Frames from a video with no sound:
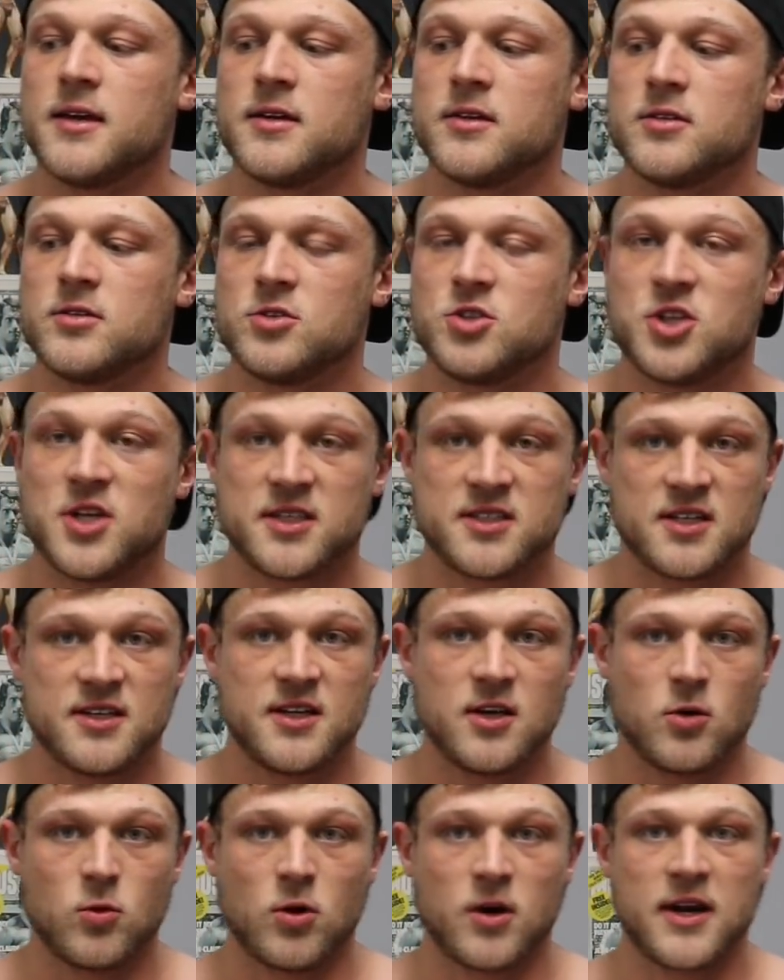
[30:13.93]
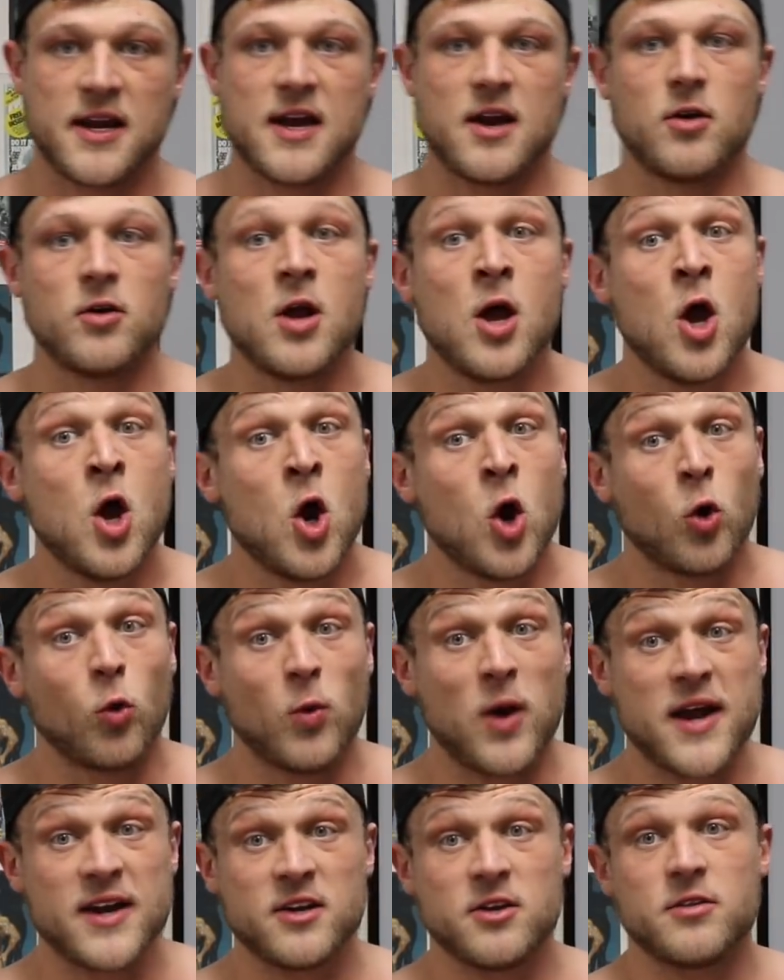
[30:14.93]
chest and delt workout, right
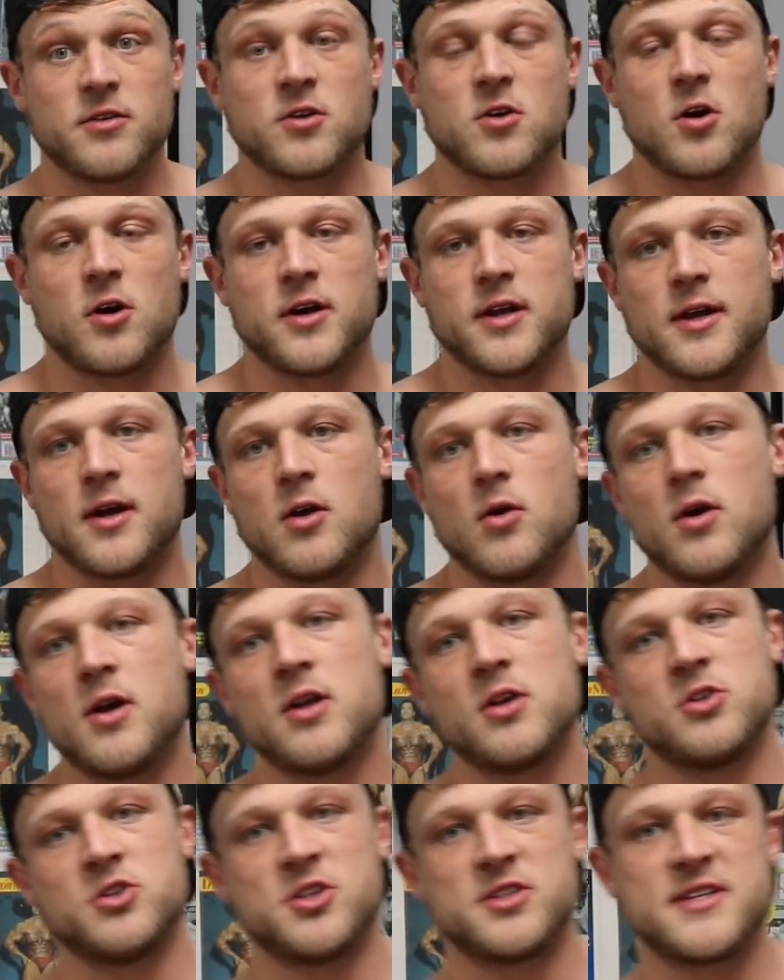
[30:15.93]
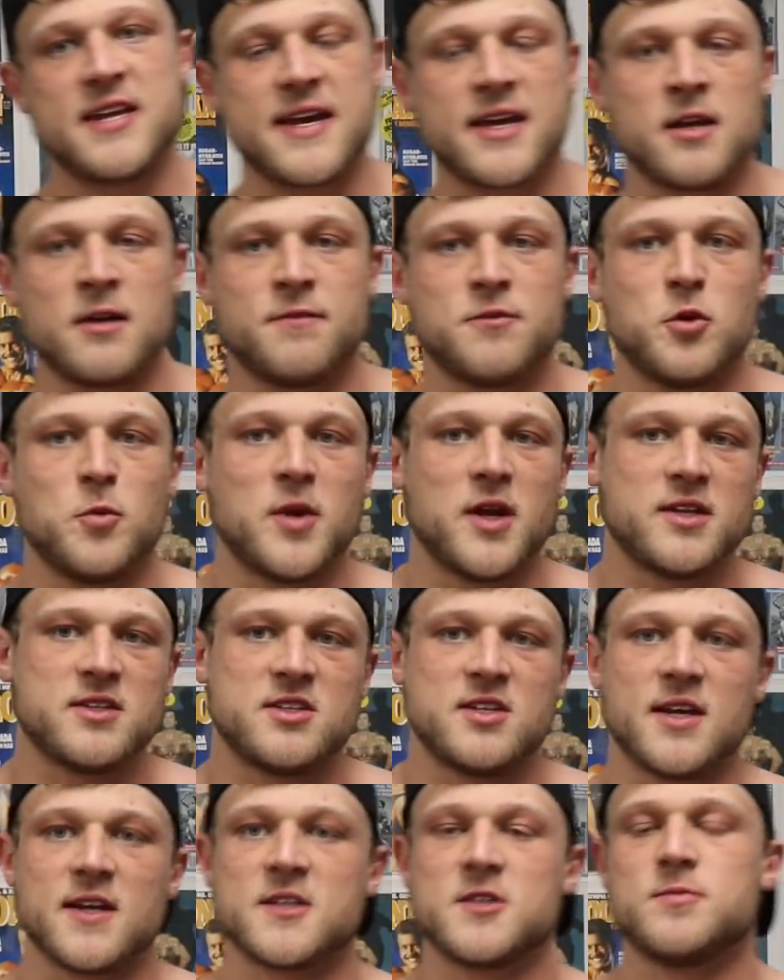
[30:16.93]
into the cardio, just taking a few minutes
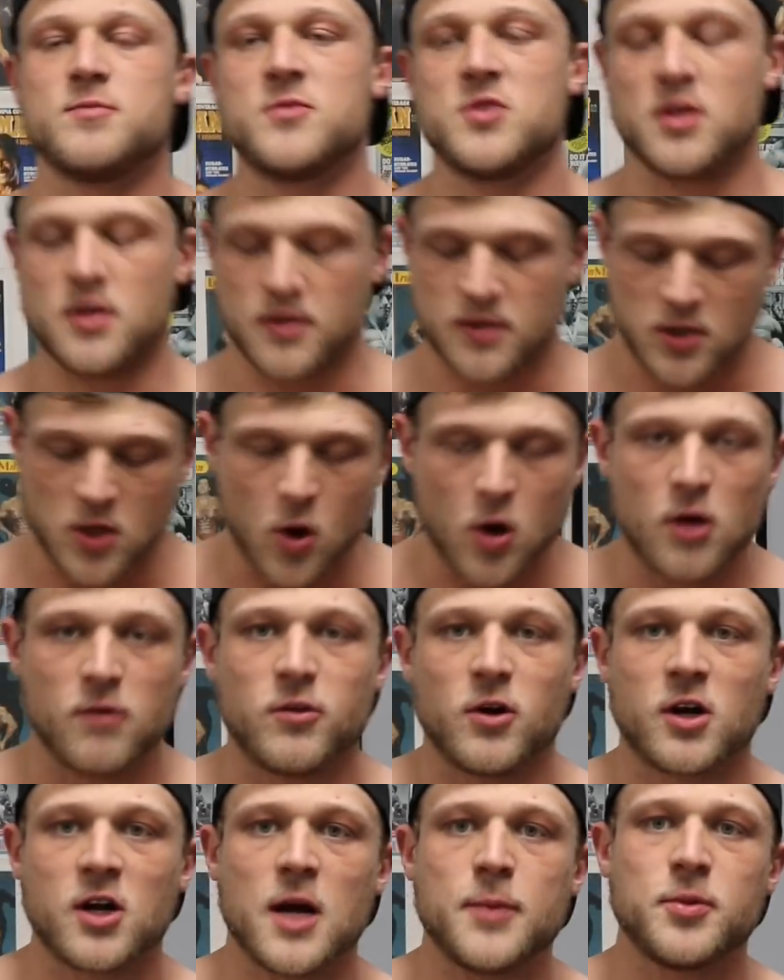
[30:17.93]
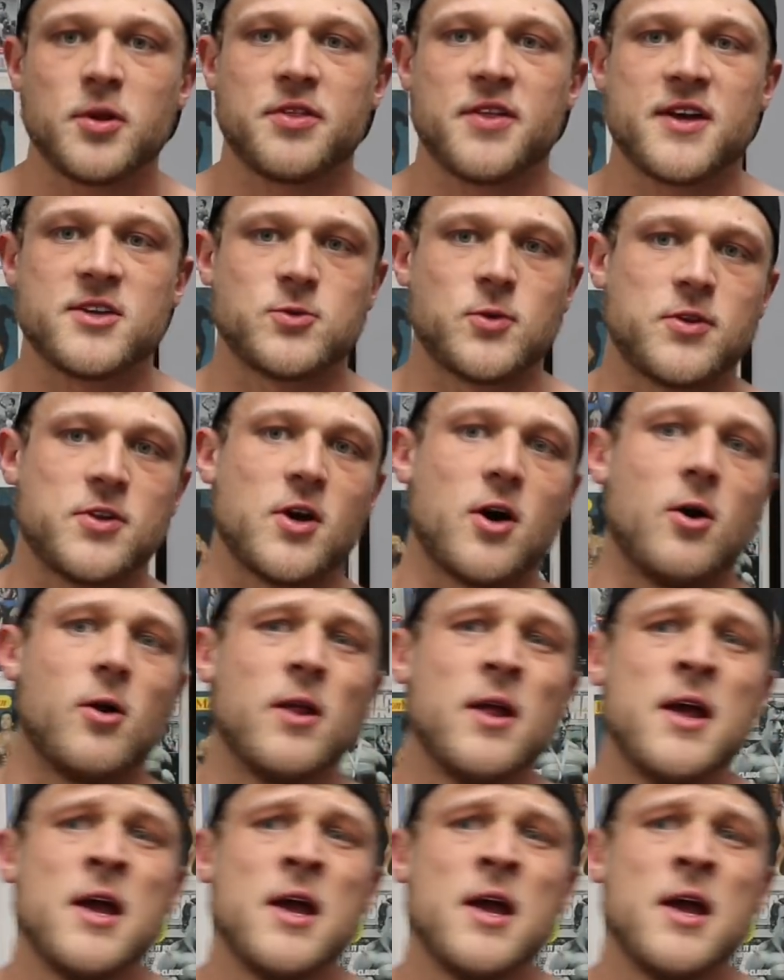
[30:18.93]
to go over a couple things with y'all.